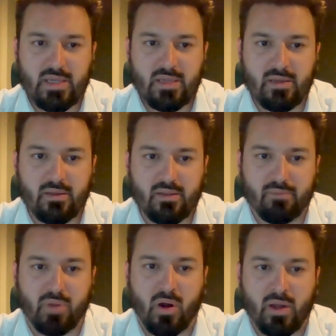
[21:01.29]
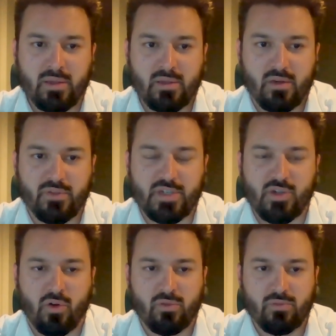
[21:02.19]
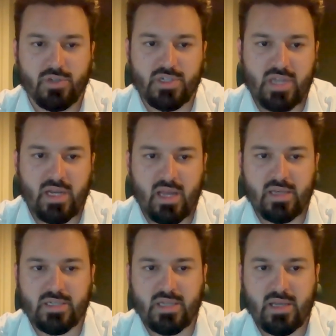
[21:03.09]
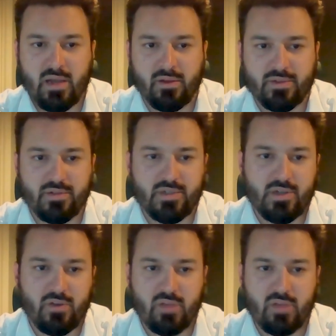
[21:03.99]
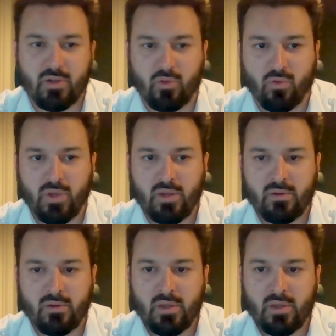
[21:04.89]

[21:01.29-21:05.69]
the bond of the salt, which is NaCl, so sodium and chlorine.